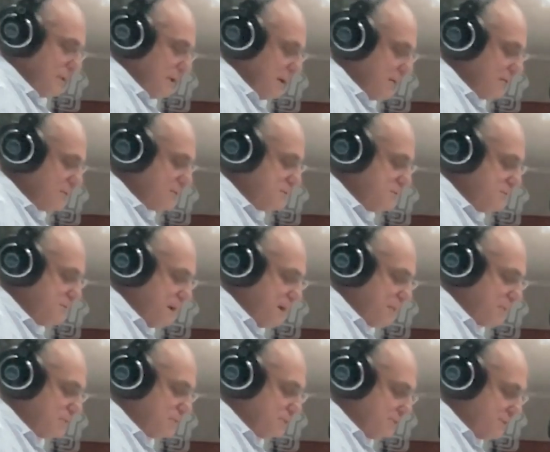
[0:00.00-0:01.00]
And it's
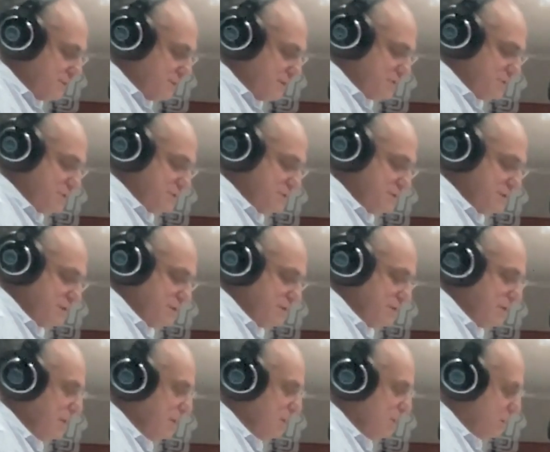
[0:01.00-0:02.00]
about also, as you said,
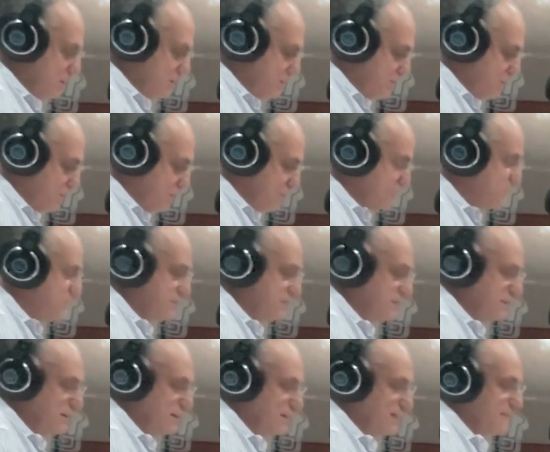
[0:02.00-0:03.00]
knowing what you want
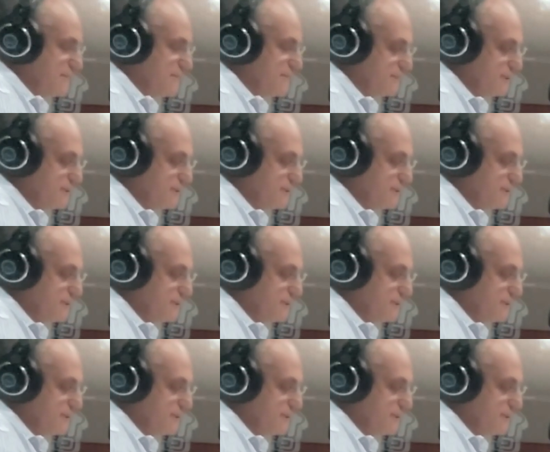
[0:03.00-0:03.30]
in life.